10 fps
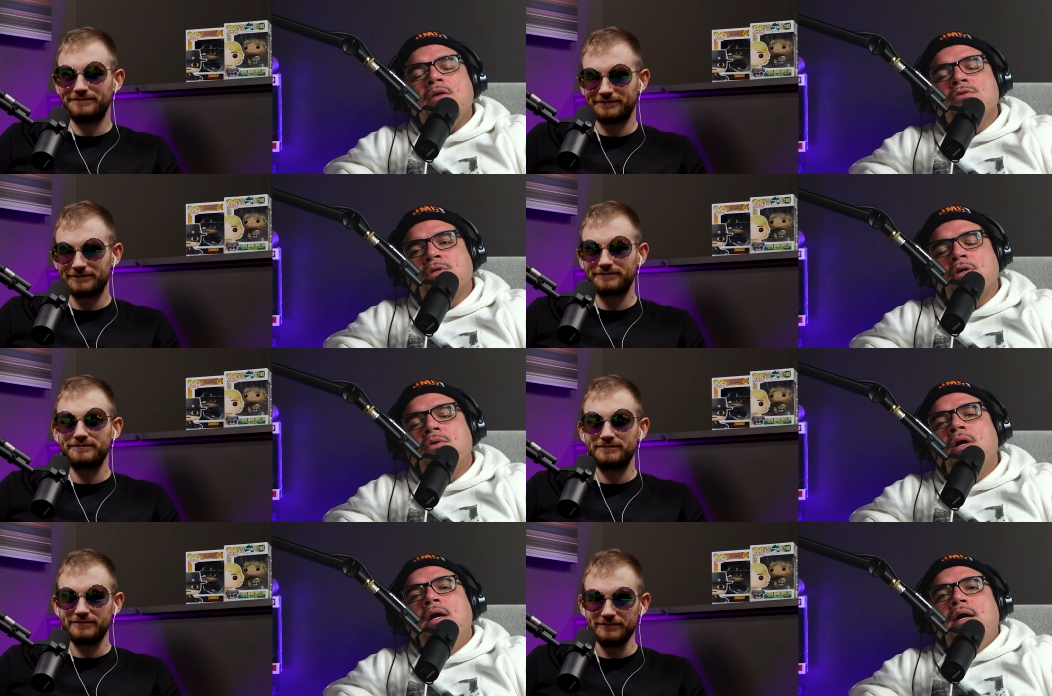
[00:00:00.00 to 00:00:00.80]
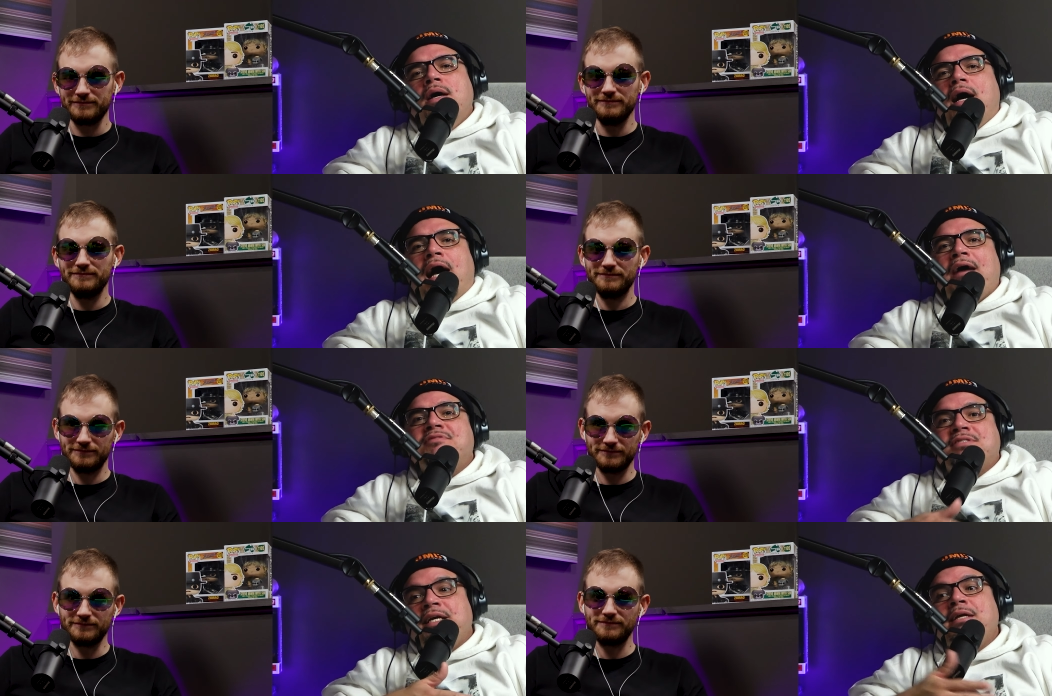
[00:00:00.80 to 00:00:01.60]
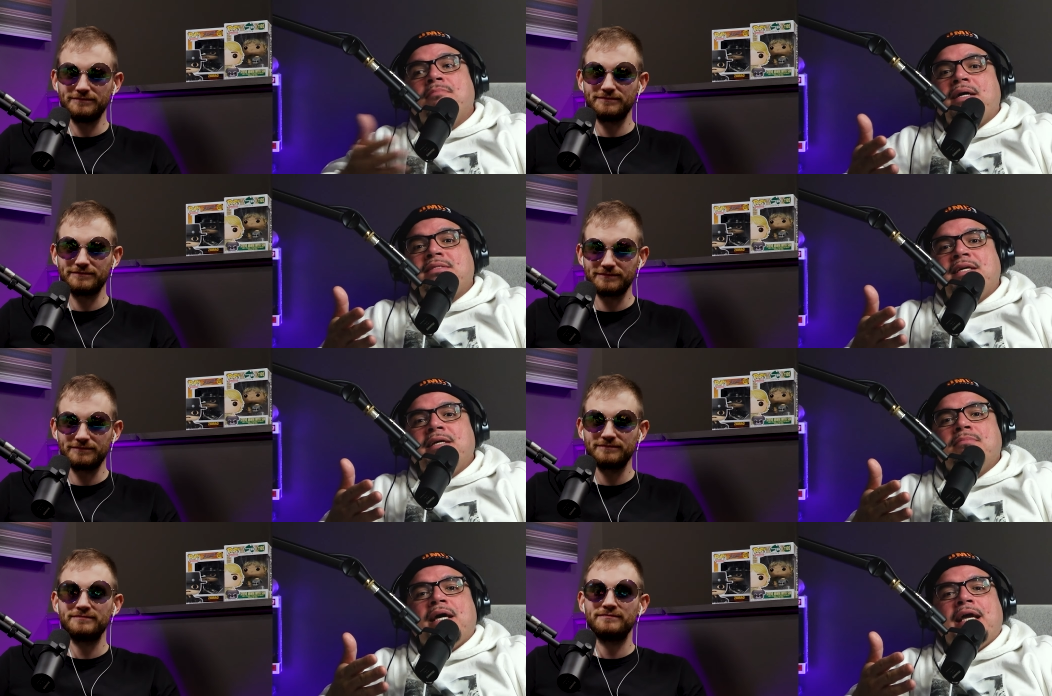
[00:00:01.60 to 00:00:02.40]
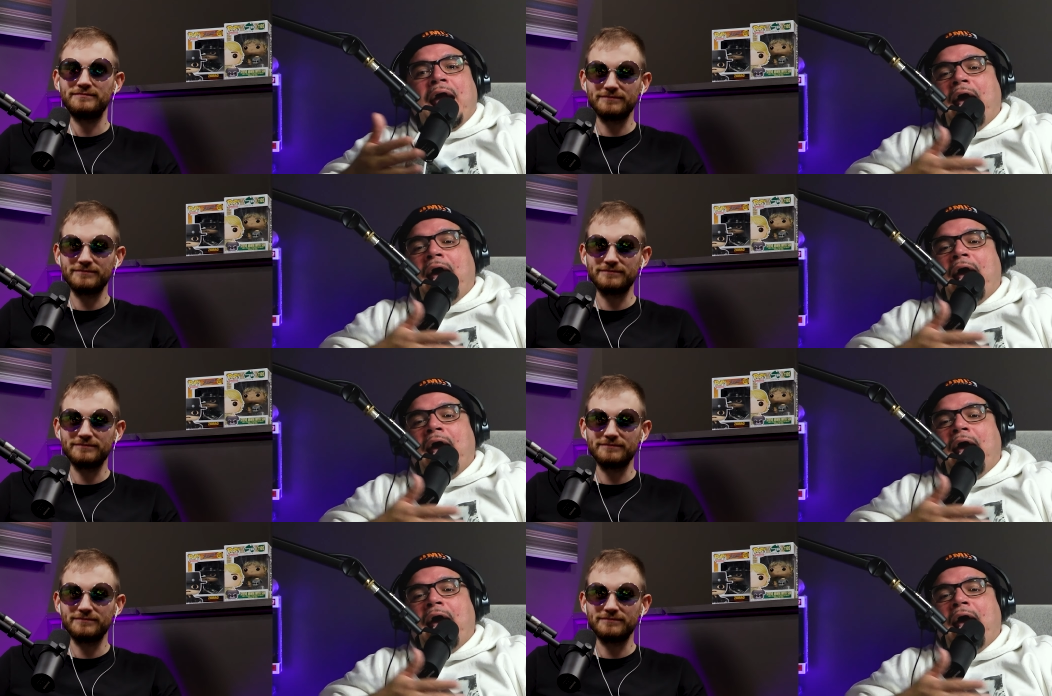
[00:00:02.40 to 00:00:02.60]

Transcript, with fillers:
Speaker 1: So I've seen my team like